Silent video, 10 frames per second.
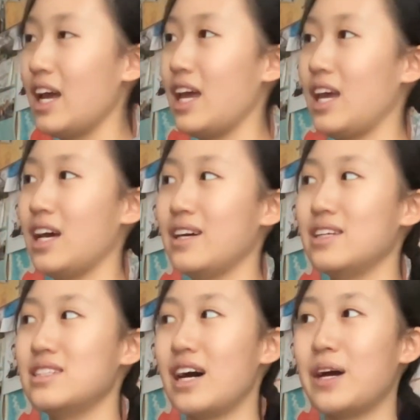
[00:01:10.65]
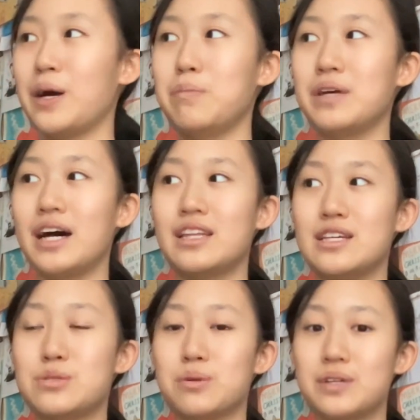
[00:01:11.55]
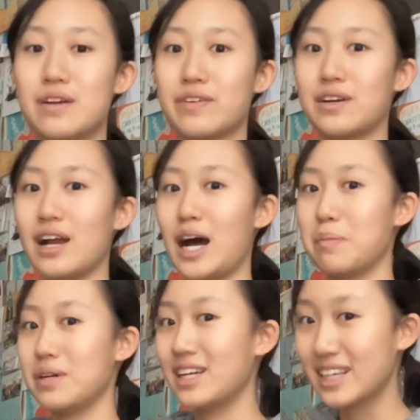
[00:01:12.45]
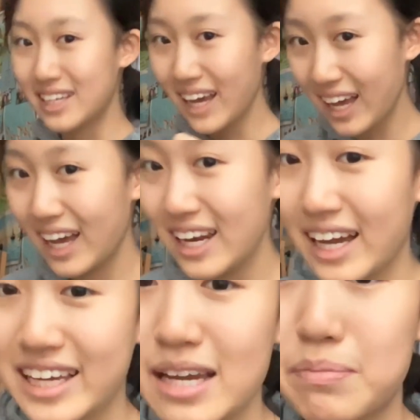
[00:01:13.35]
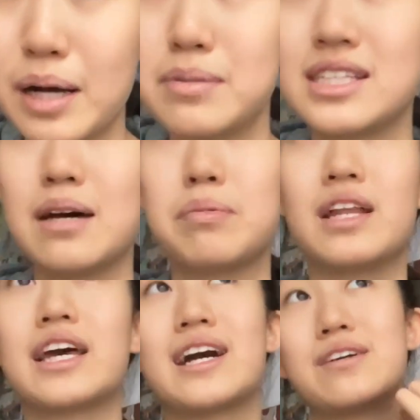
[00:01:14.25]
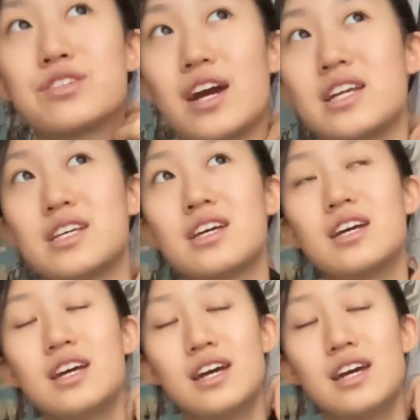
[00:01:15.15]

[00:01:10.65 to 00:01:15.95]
And I hope that this will never happen again. I can't promise that, but like I'll try to